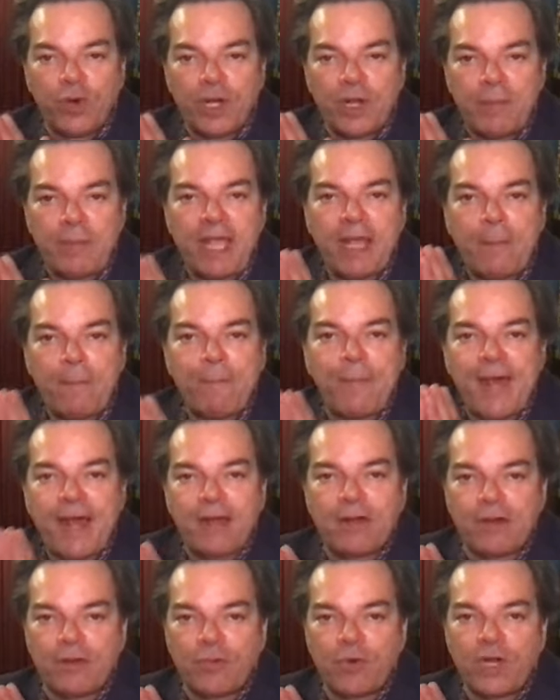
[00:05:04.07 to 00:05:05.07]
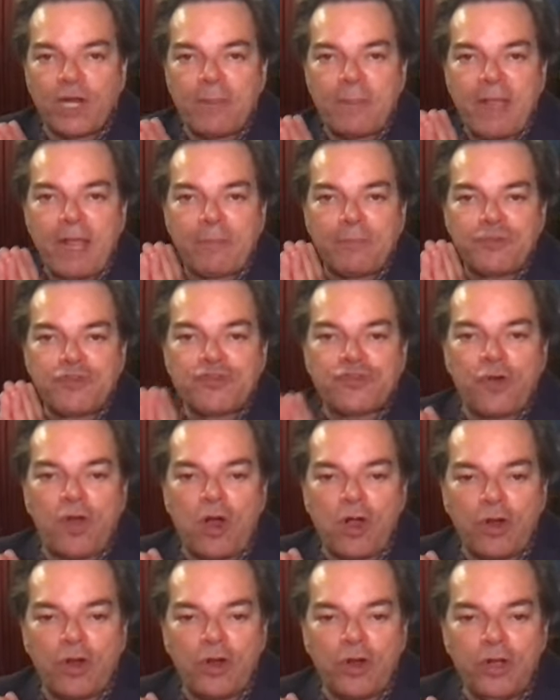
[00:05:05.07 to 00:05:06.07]
We're going to make them better. We're going to make them
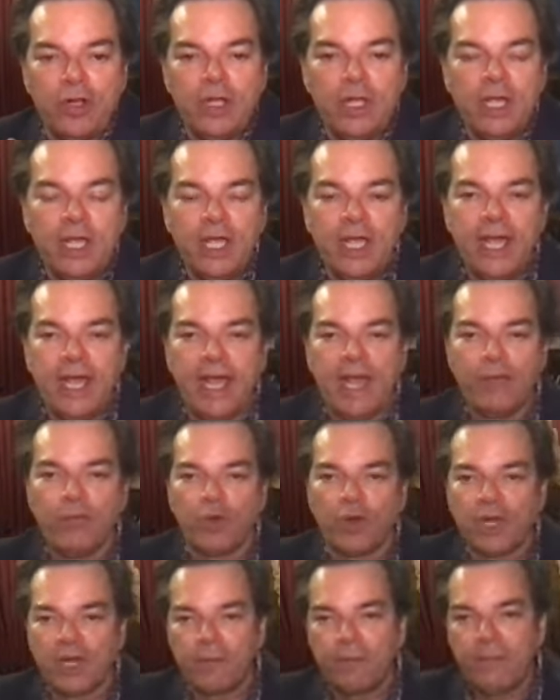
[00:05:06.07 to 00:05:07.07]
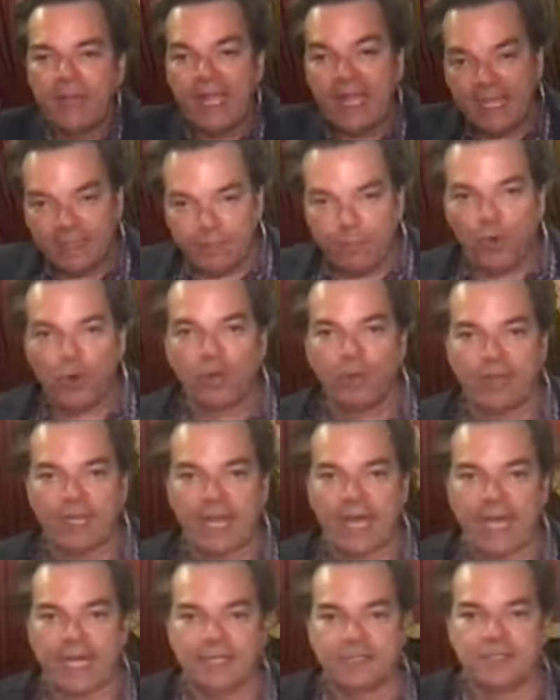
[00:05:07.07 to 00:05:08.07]
stronger and we're going to make it more
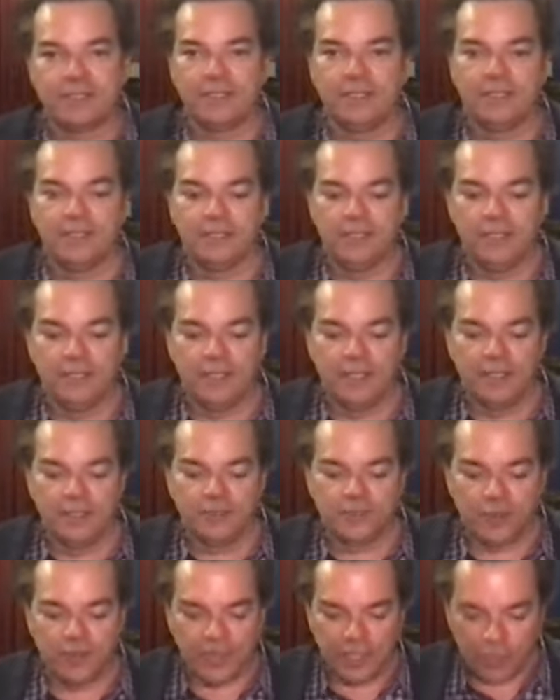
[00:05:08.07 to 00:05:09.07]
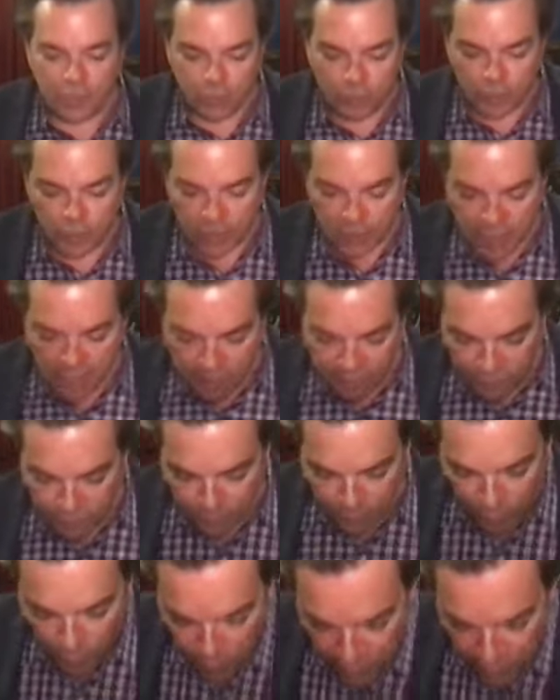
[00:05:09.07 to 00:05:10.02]
relaxed so that you're real comfortable.